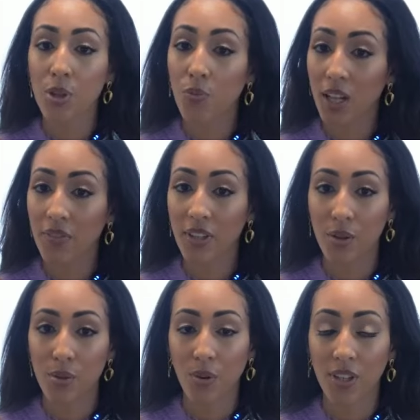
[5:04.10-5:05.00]
the relevant
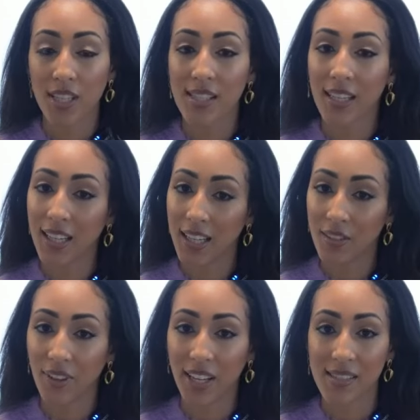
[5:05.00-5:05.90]
authorities in
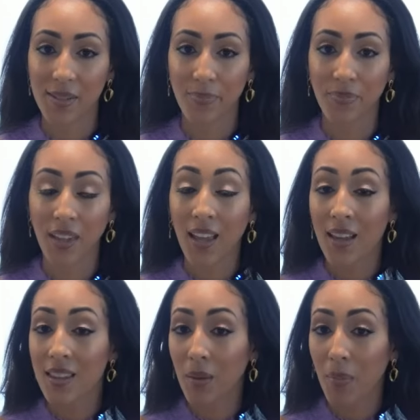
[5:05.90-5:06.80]
advance.
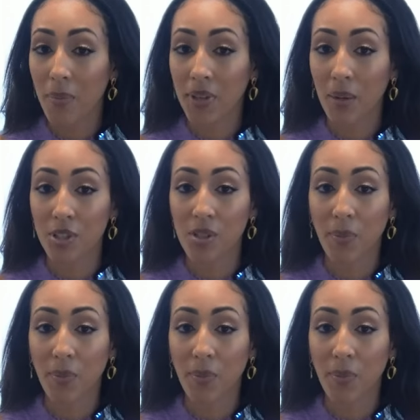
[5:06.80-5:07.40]
They may be able to